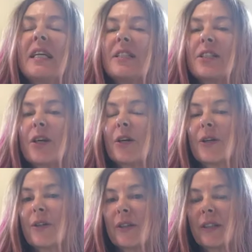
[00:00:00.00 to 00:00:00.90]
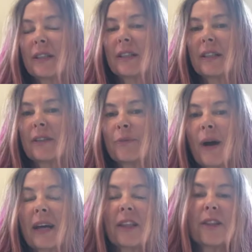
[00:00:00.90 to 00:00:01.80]
So
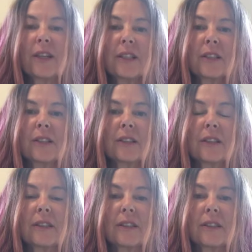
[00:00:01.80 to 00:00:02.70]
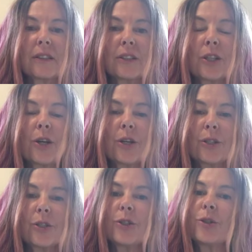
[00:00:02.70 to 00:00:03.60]
rather than
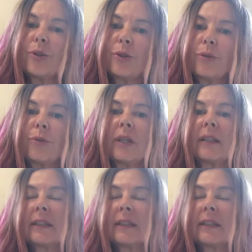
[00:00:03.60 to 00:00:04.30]
turn to